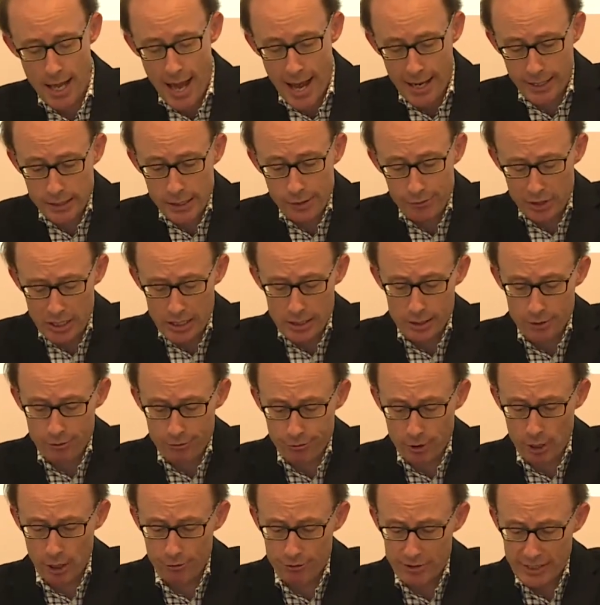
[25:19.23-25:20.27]
activities
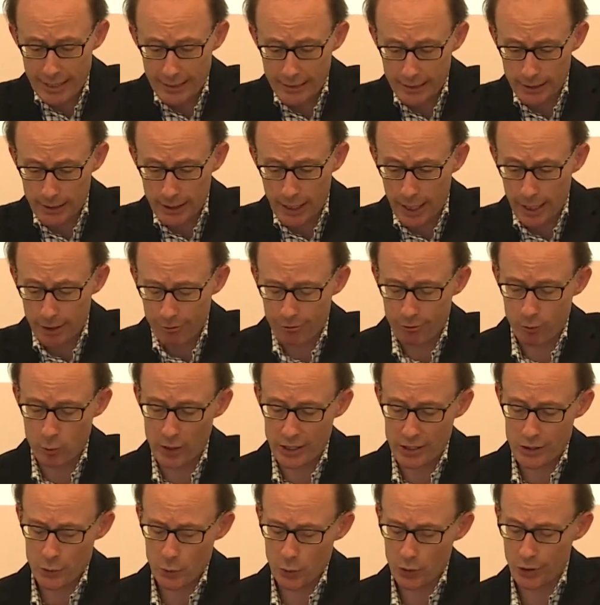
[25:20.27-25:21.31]
of daily life
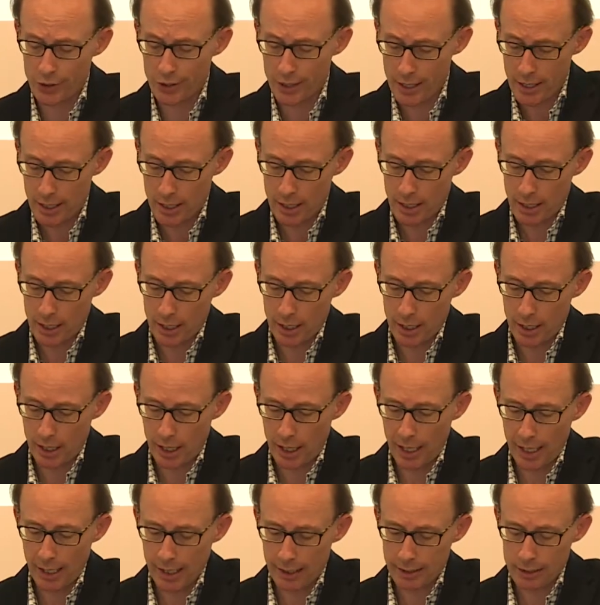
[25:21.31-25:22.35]
which were
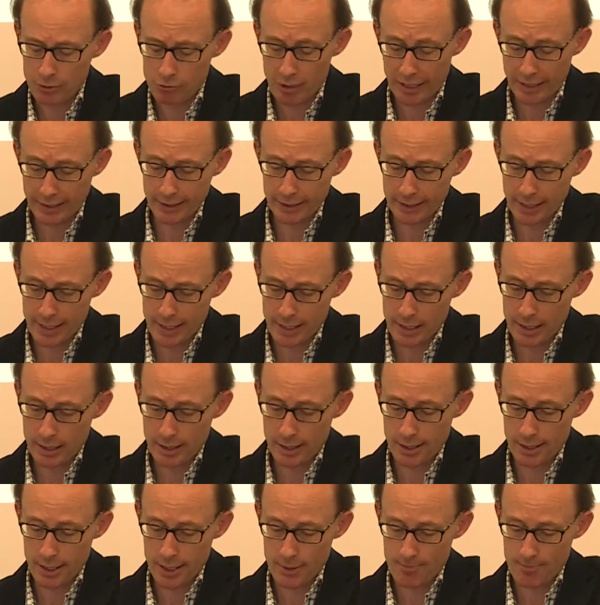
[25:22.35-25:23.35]
highly regulated